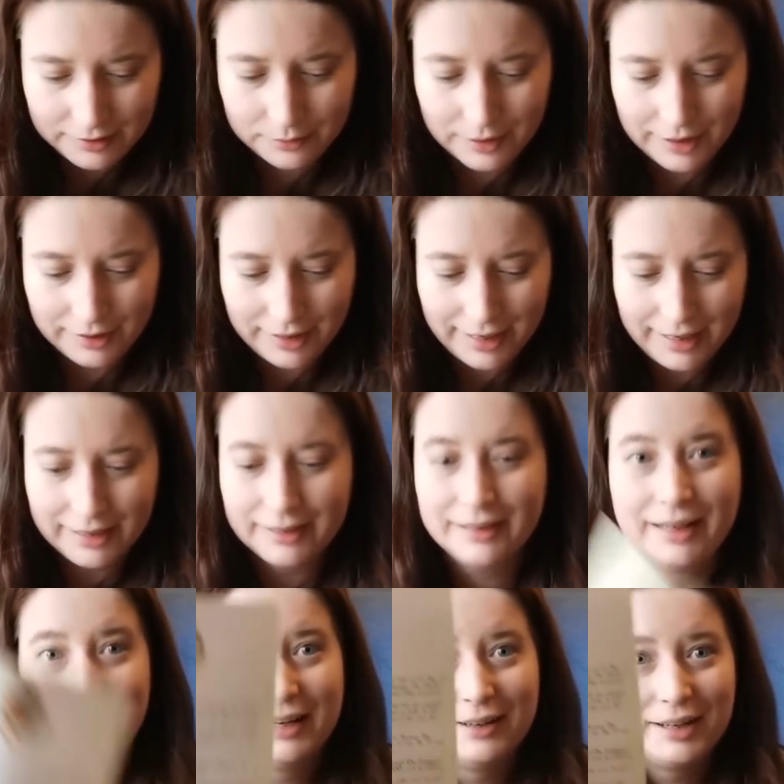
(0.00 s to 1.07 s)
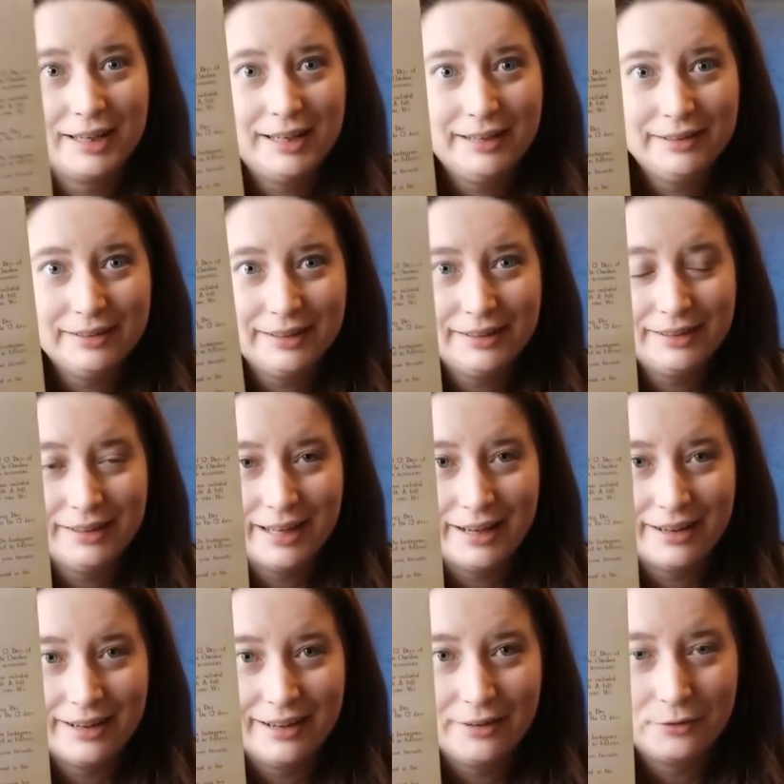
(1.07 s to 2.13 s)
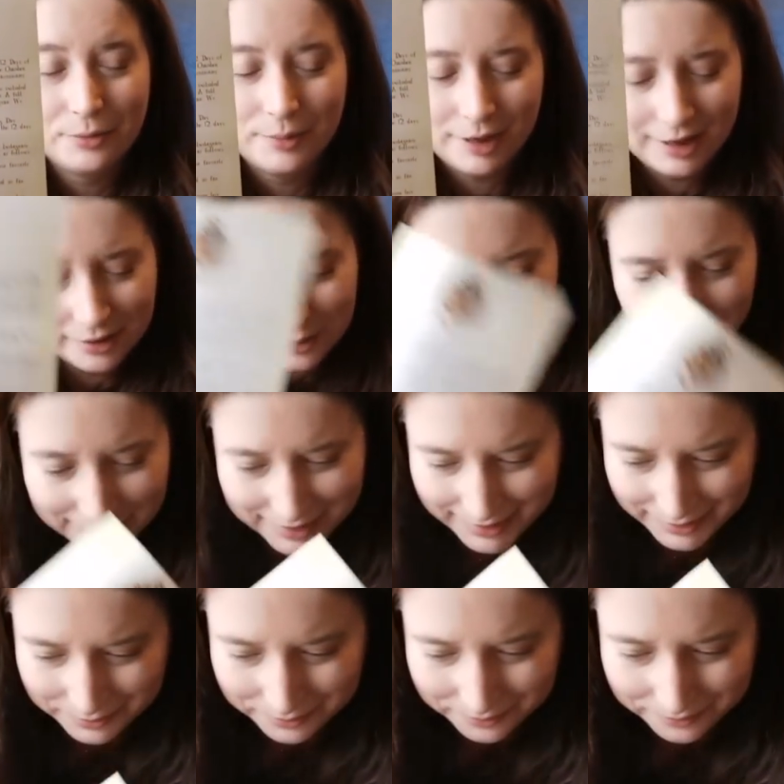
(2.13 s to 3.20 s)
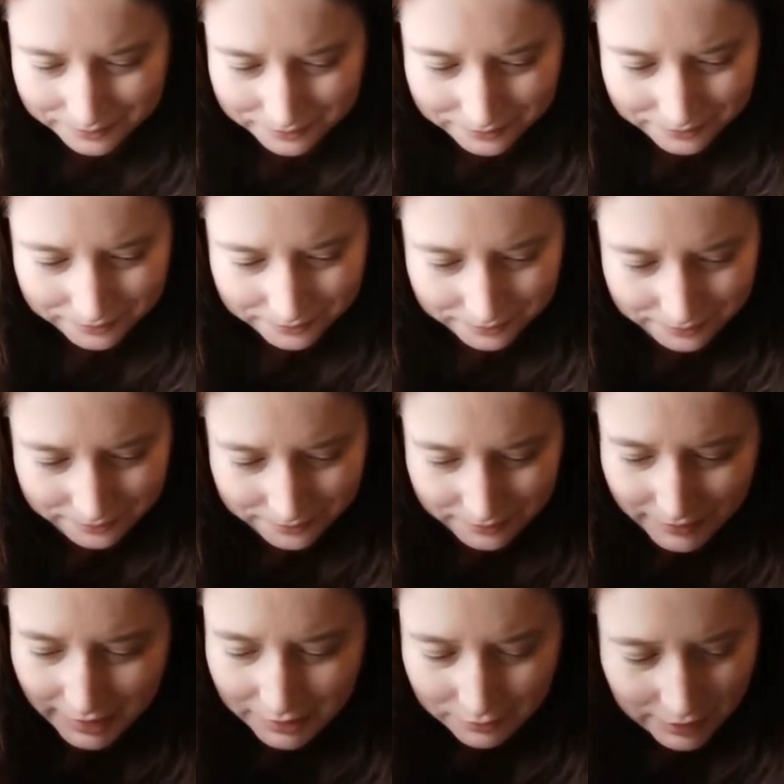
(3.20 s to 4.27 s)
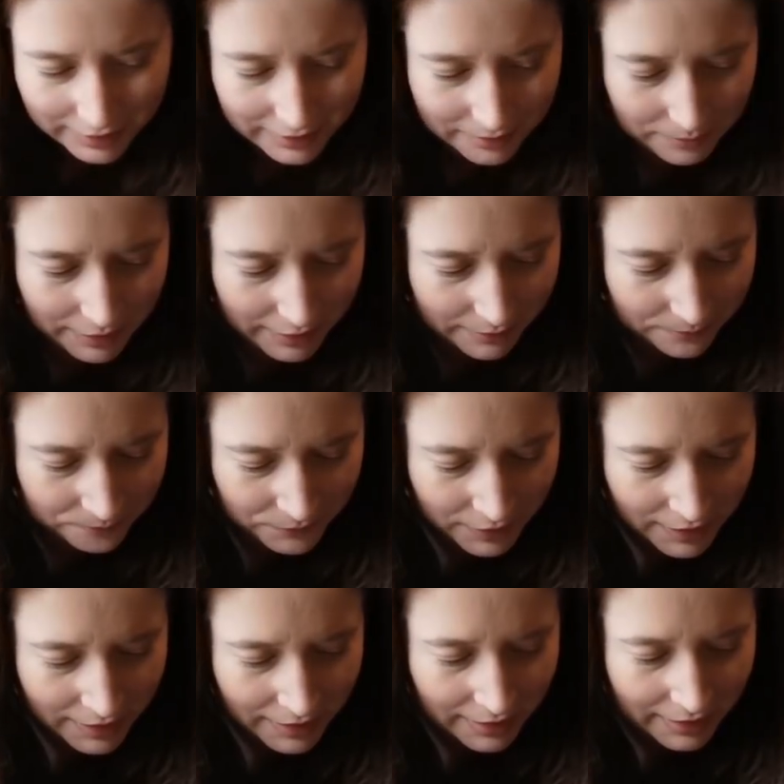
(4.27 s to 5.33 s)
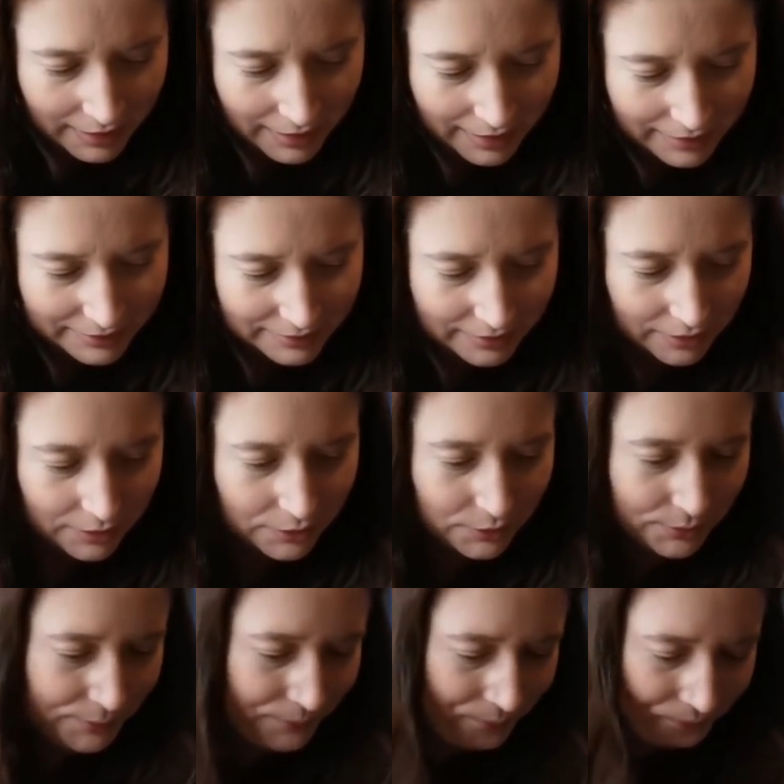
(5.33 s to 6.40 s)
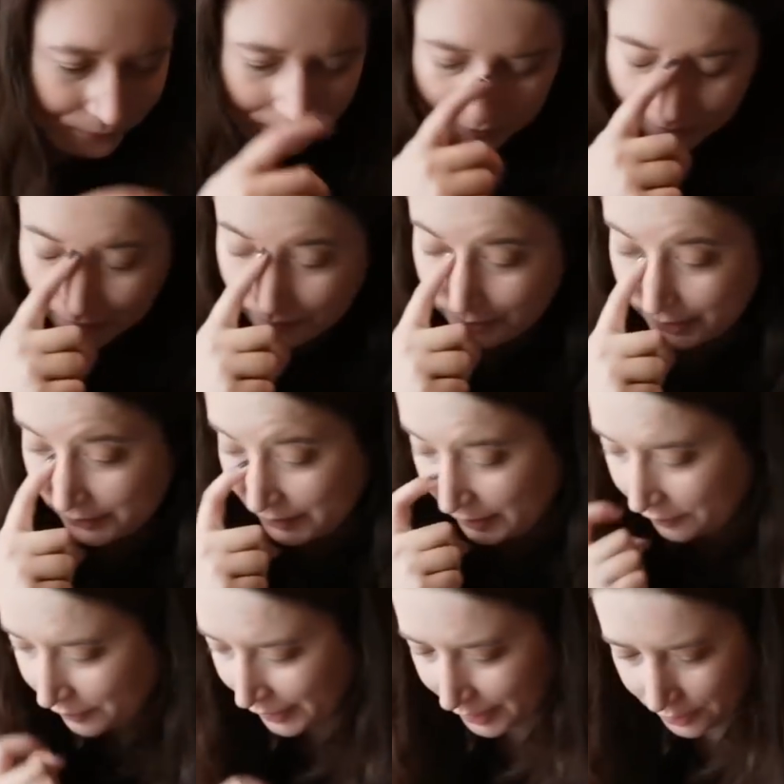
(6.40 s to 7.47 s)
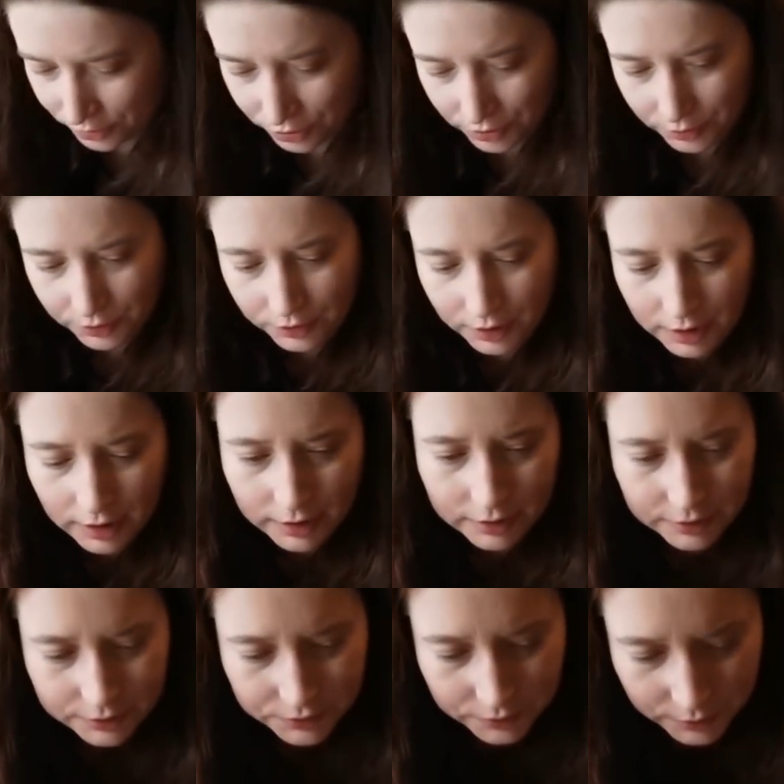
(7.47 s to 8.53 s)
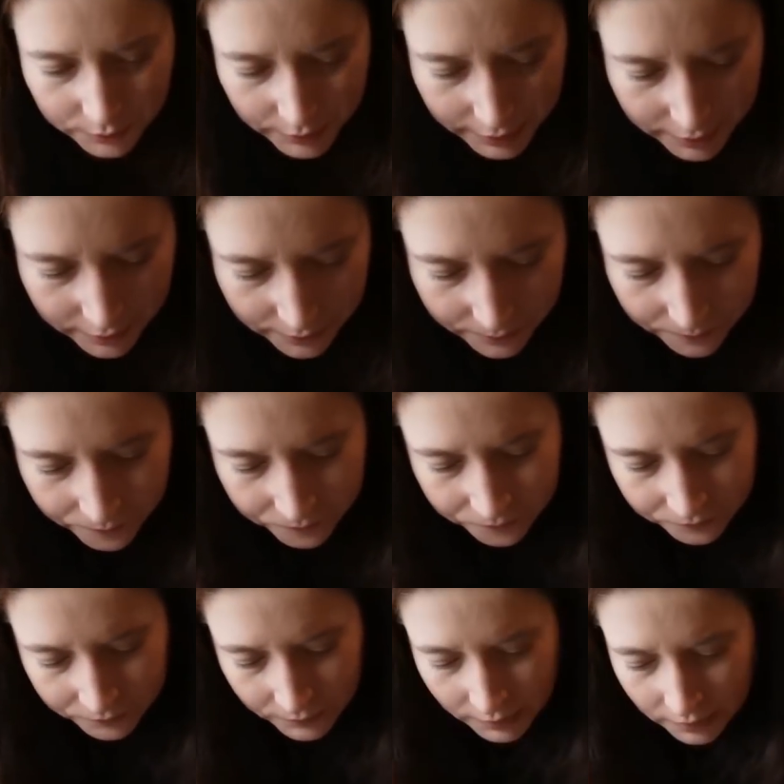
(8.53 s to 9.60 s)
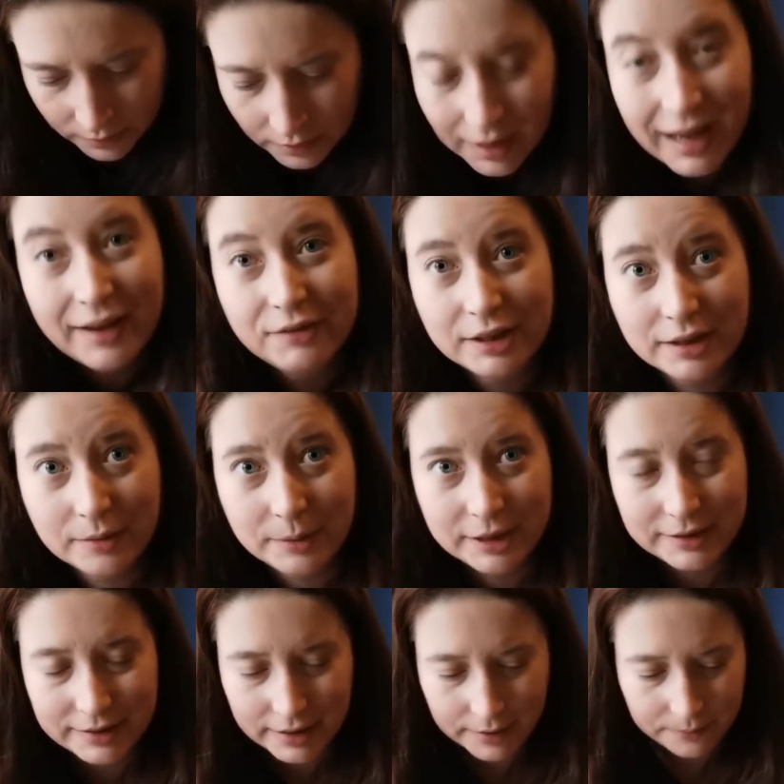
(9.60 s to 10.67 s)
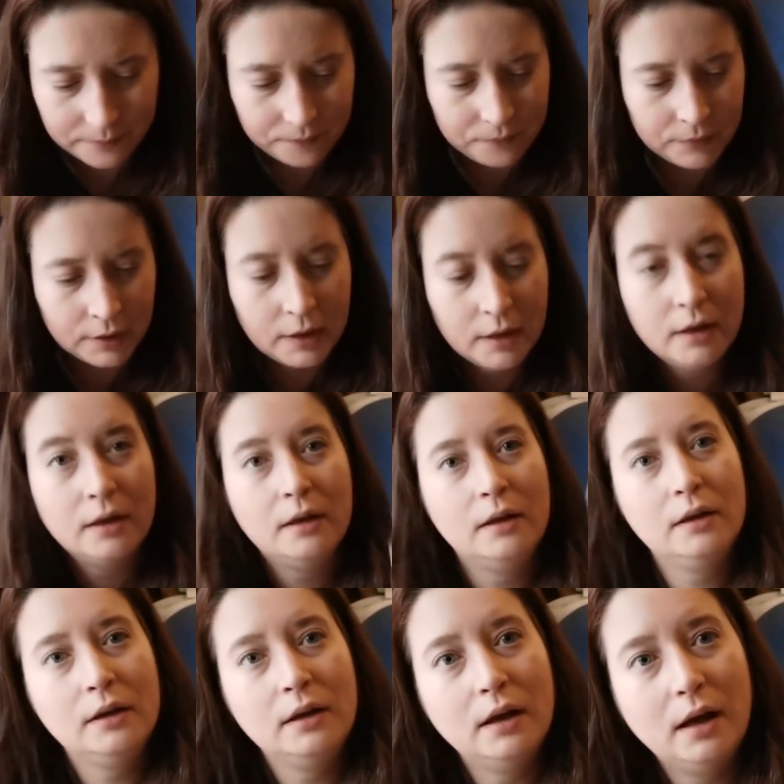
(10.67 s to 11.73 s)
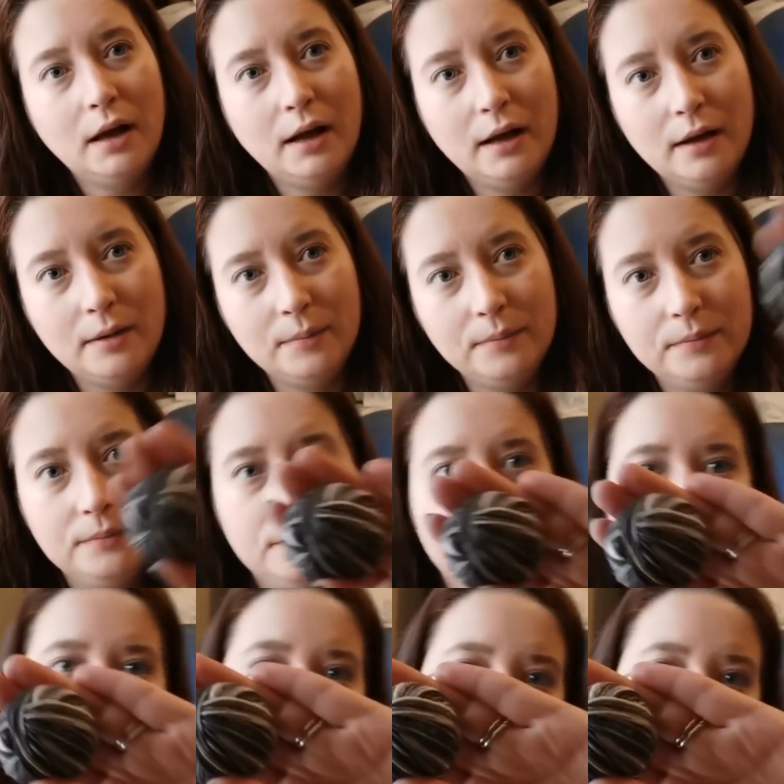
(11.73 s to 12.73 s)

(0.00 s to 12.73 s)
as well. And I got a cute little letter from Hogwarts inviting me. And so, let me see if I can show you the colors real quick. I have a little bit of time.